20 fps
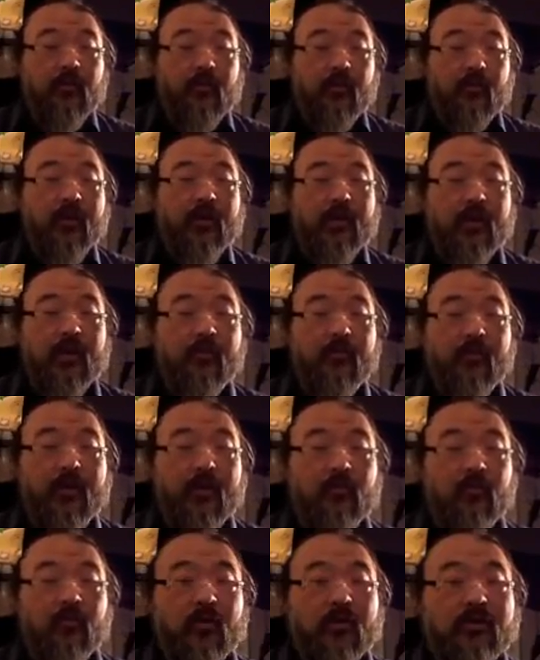but what he
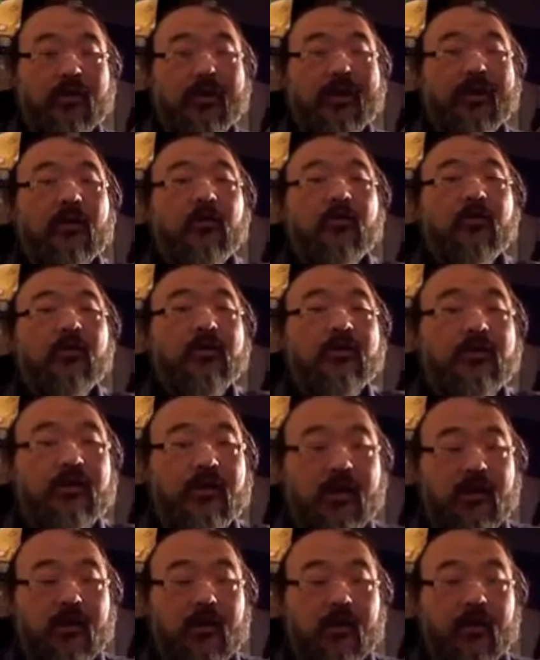meant was increase
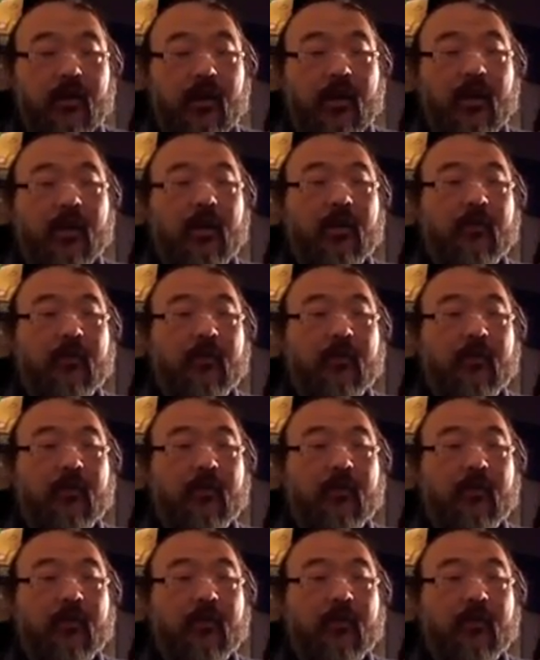the